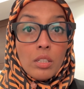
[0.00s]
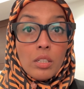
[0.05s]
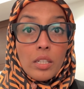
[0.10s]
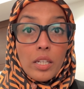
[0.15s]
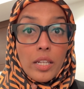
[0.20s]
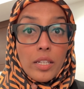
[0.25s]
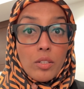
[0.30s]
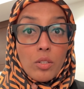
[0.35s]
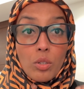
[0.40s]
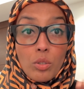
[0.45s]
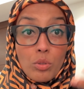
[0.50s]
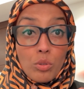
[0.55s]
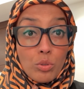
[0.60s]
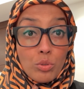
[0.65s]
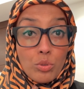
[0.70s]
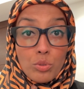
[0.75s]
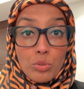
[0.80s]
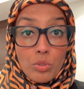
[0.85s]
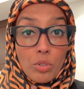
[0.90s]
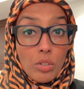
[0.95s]
and not go
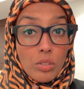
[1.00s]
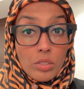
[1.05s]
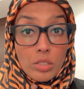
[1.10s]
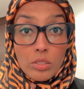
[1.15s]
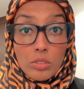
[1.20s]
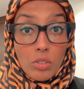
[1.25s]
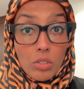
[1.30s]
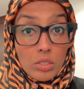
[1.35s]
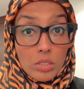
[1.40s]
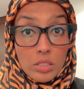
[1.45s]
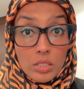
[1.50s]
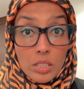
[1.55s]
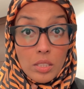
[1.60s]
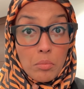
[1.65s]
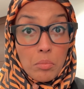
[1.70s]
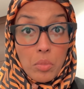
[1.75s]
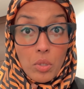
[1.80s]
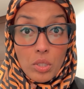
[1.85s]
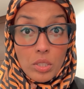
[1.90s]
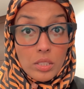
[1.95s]
through all the toxic
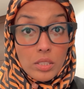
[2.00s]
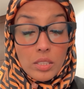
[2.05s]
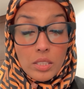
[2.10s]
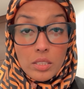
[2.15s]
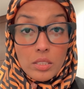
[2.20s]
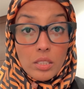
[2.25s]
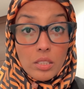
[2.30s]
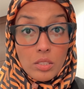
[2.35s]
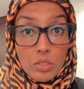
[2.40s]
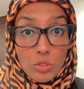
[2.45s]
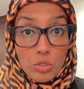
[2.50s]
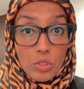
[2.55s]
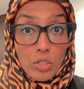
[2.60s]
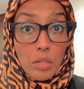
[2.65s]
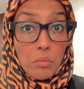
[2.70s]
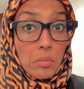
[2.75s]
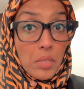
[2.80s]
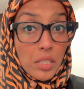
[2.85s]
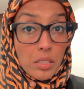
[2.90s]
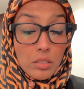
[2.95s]
politics and the
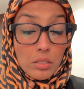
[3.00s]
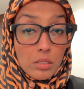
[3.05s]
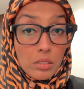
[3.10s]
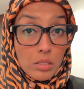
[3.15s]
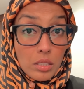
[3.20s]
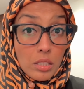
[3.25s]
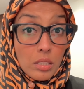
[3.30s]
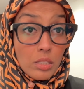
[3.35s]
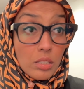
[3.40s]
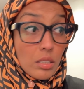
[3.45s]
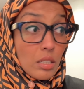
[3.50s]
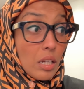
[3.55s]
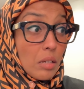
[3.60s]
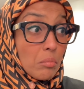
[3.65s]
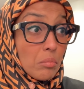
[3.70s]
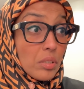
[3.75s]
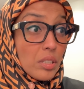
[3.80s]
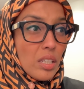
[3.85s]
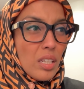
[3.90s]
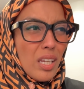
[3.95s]
drama in the
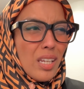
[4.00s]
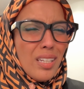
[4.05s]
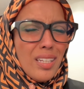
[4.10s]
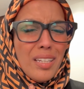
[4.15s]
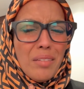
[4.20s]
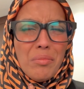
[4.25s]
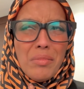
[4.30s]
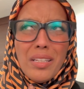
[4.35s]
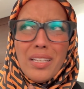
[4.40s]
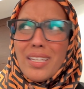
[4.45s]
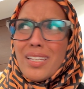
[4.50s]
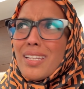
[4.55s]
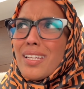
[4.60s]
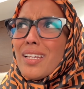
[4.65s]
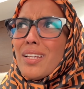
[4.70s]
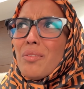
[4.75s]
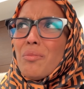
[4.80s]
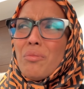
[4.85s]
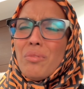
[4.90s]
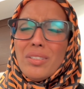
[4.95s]
company. And I'm like,
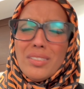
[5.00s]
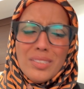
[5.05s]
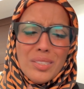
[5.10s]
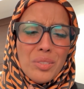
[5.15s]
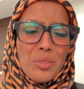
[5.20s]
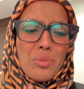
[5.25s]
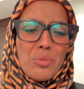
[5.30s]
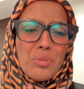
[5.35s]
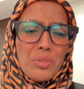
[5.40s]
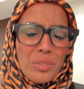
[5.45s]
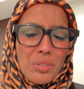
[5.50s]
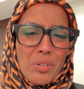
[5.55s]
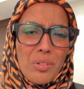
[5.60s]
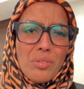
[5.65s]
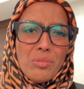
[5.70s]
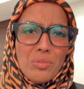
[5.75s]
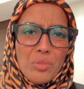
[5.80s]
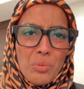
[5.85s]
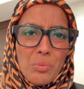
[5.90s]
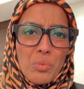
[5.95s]
what's going on
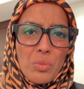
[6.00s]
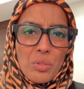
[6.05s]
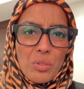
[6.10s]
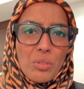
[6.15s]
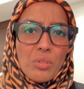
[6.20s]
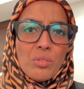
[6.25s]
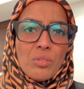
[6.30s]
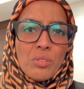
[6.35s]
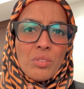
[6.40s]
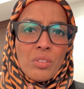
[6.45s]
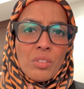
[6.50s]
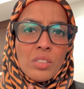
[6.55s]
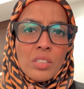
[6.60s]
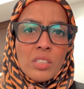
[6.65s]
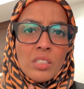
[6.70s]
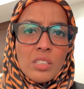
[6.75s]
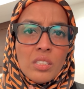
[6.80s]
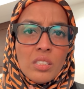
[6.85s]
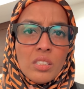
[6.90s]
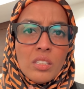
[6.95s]
in the world?
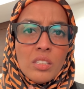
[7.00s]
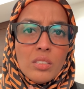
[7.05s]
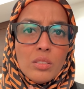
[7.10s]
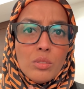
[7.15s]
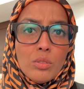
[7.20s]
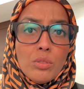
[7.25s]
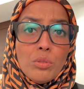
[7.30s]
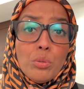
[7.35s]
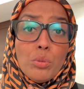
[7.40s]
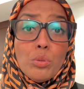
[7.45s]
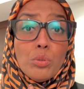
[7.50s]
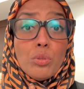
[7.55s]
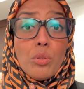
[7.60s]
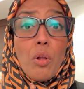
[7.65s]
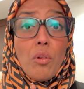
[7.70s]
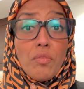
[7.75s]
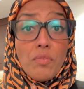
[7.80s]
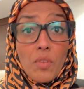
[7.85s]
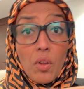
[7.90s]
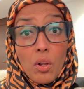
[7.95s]
So to
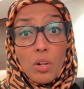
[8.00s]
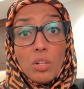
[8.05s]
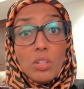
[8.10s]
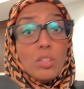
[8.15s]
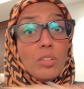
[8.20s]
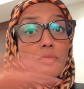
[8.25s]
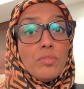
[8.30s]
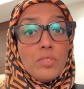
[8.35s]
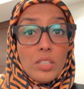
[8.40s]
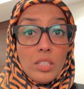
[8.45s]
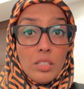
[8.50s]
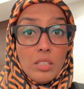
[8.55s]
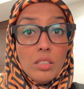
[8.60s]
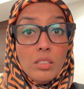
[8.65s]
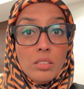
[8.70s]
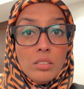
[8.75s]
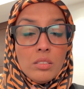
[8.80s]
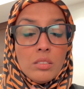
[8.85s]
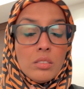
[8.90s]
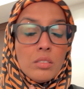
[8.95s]
solve all of
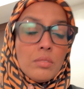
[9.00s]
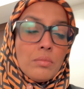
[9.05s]
this,